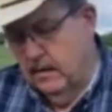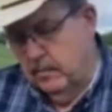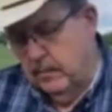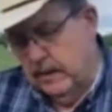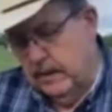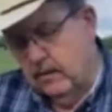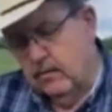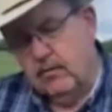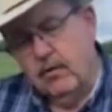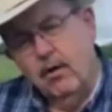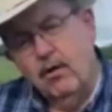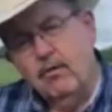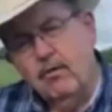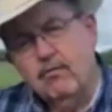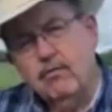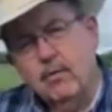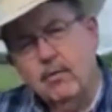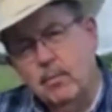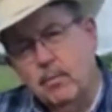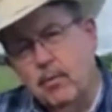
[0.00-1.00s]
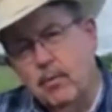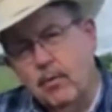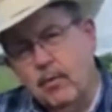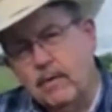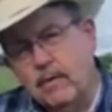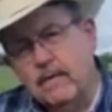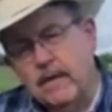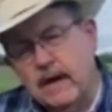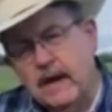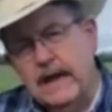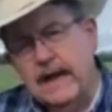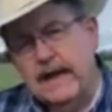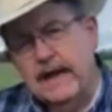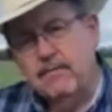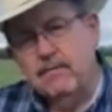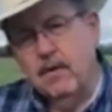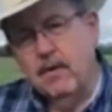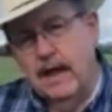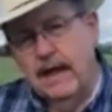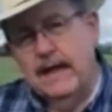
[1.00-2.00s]
But it's also important that I
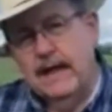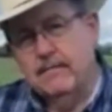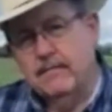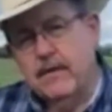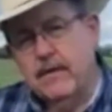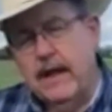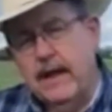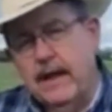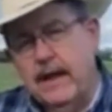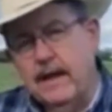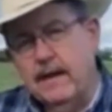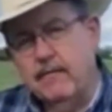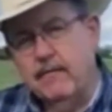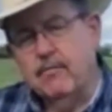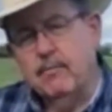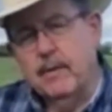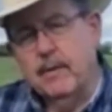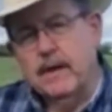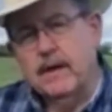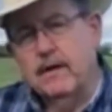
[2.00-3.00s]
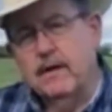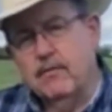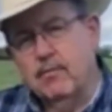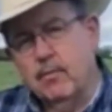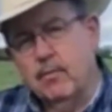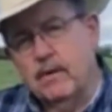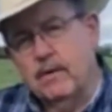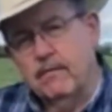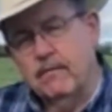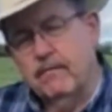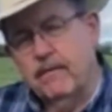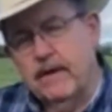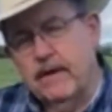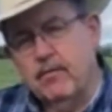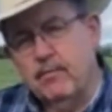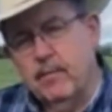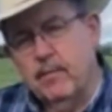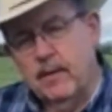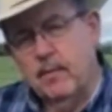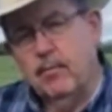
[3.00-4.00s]
have live calves, because what
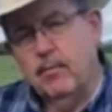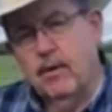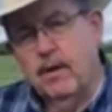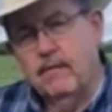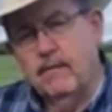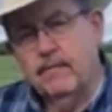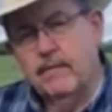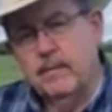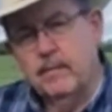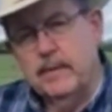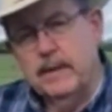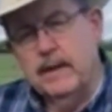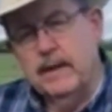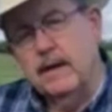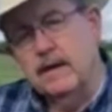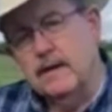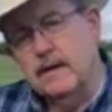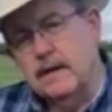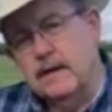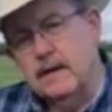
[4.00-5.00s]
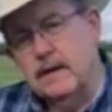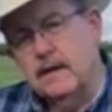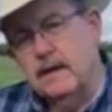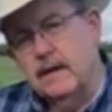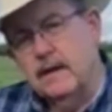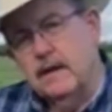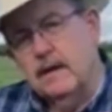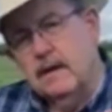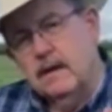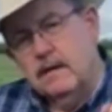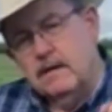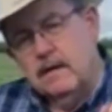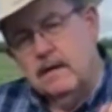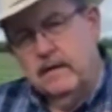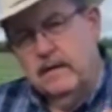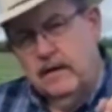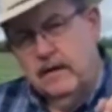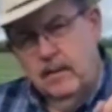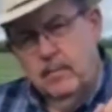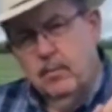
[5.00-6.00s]
affects my profitability,
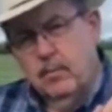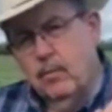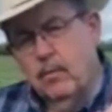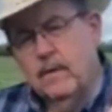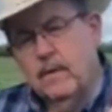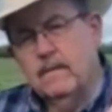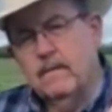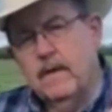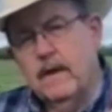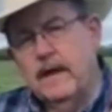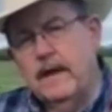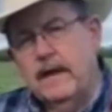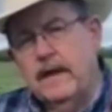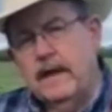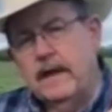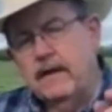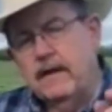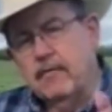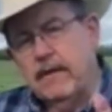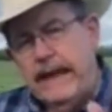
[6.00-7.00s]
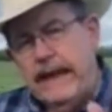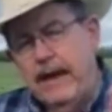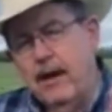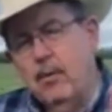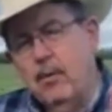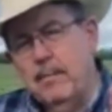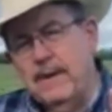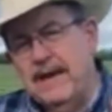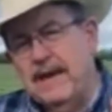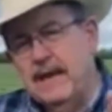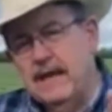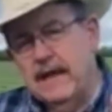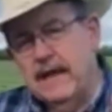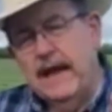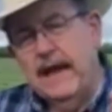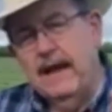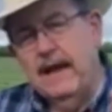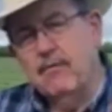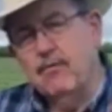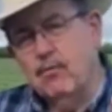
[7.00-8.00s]
the number one thing, is how many
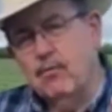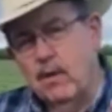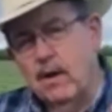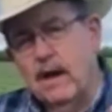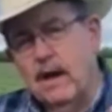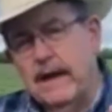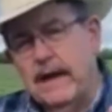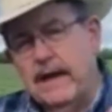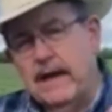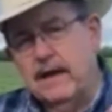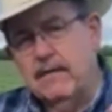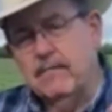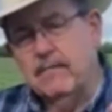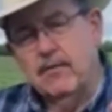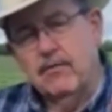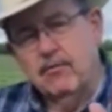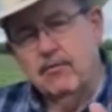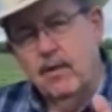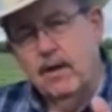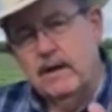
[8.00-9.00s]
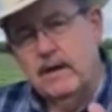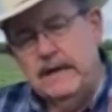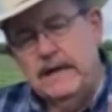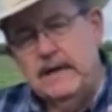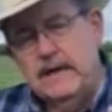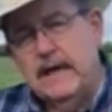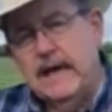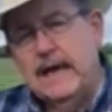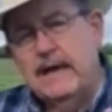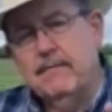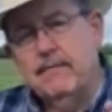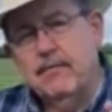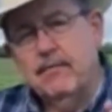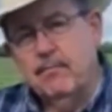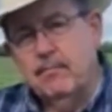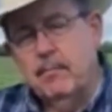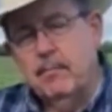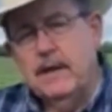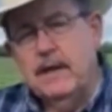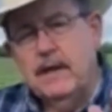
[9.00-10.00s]
calves will I have. And so I need to have
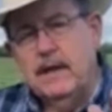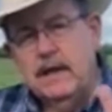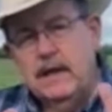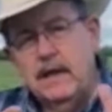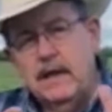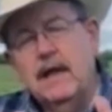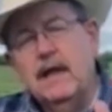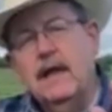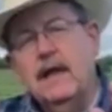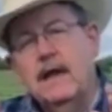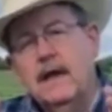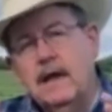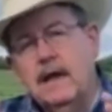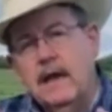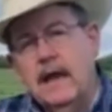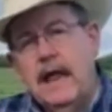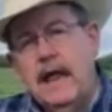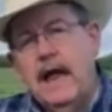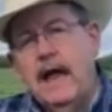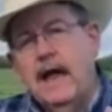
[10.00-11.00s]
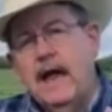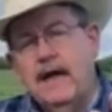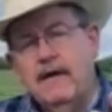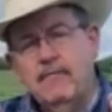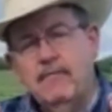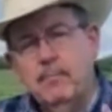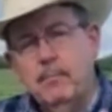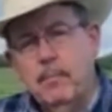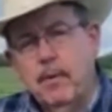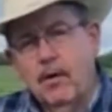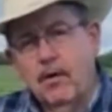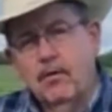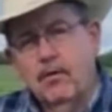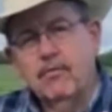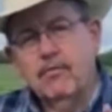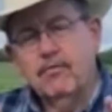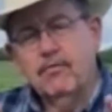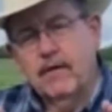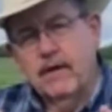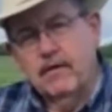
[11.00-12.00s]
as many live
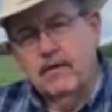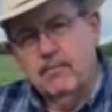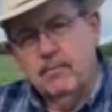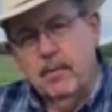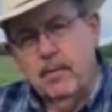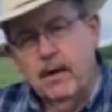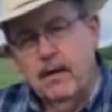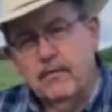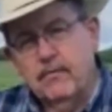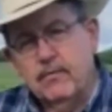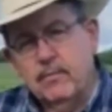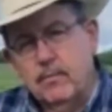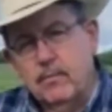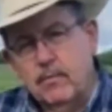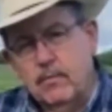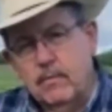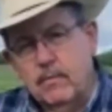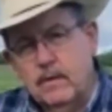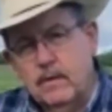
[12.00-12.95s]
births as possible.